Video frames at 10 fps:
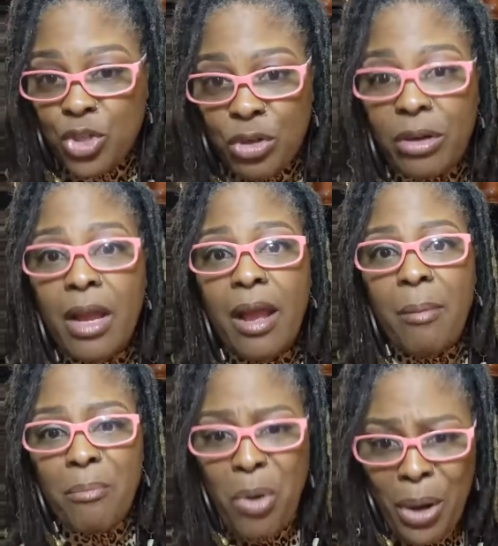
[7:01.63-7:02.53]
your
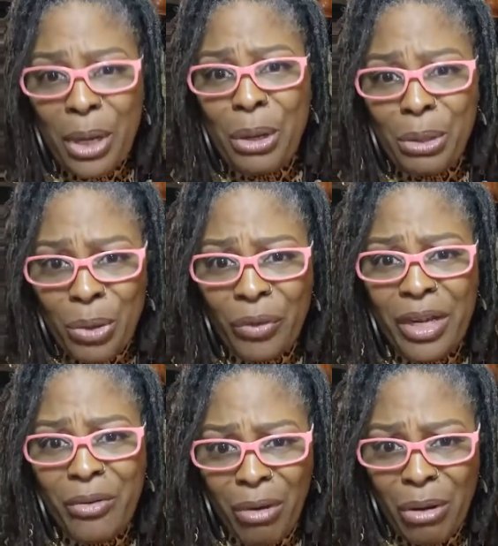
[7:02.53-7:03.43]
morning glory
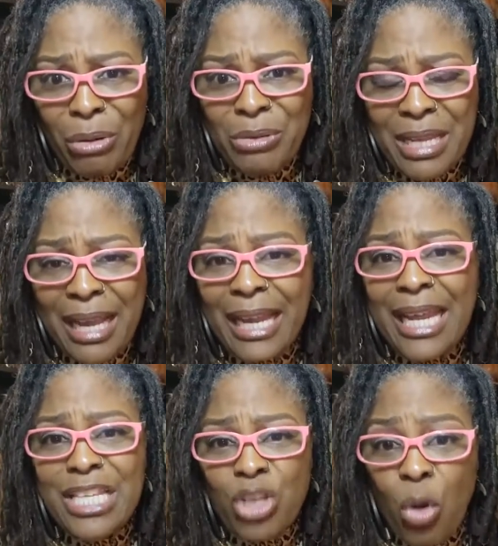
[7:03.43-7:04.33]
grows, honey,
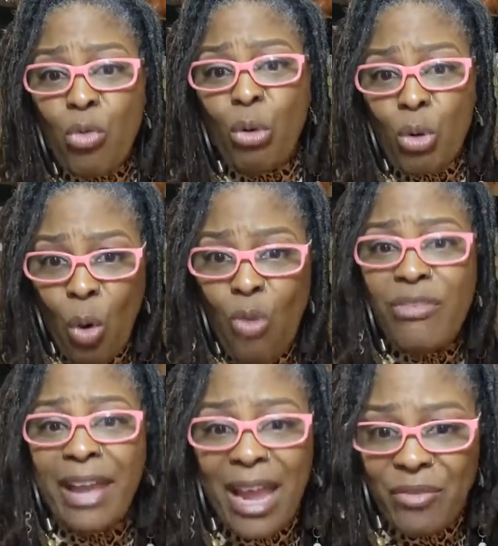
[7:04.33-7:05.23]
it's going to grow
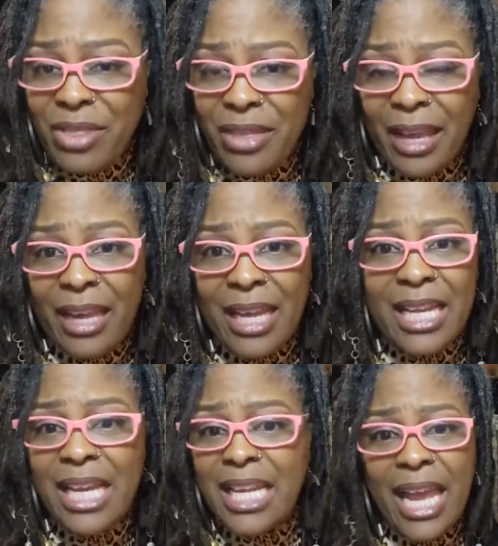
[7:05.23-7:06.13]
over everything. It
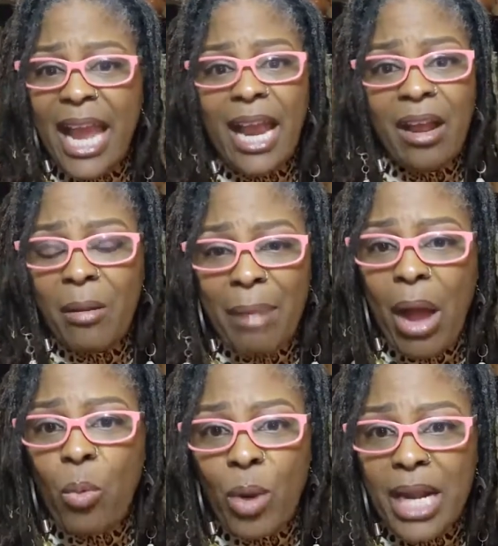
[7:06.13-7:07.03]
doesn't care
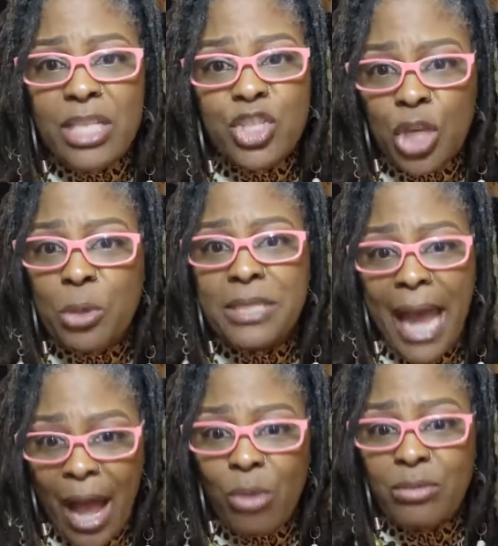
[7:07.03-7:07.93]
about what it chokes
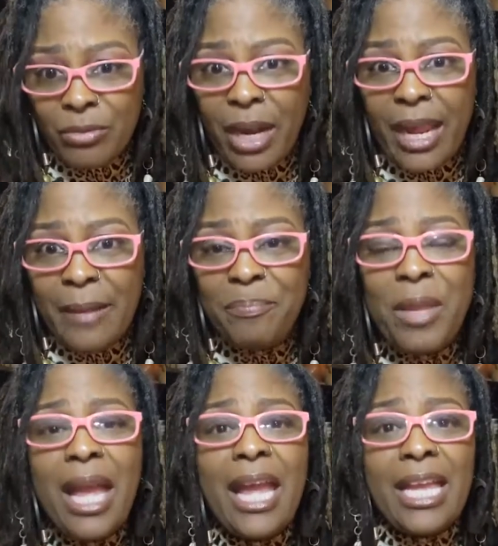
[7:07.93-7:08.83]
out, right?
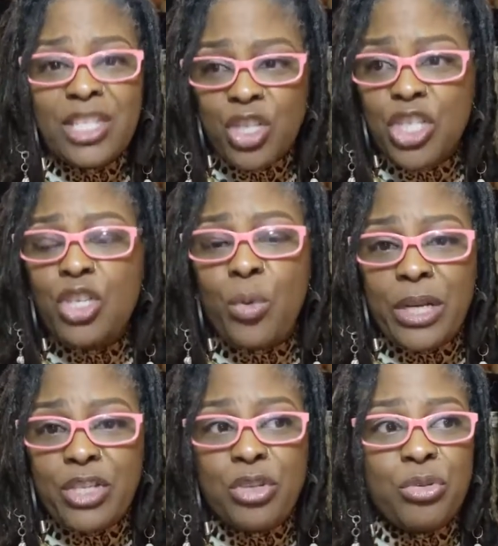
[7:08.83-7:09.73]
It's just
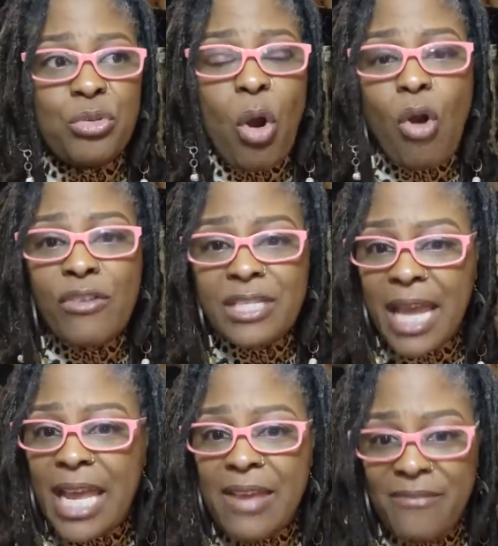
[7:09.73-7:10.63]
going to
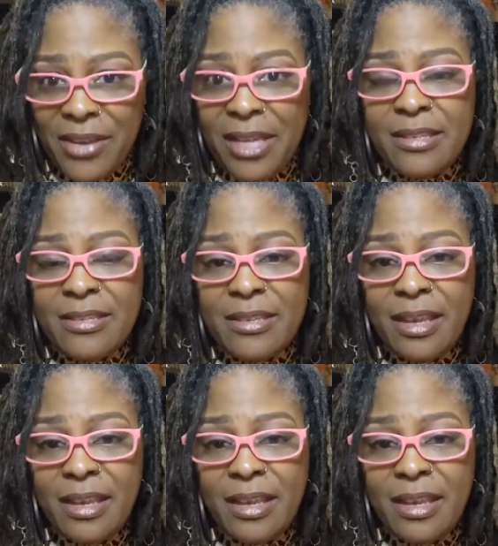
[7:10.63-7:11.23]
overtake a fence.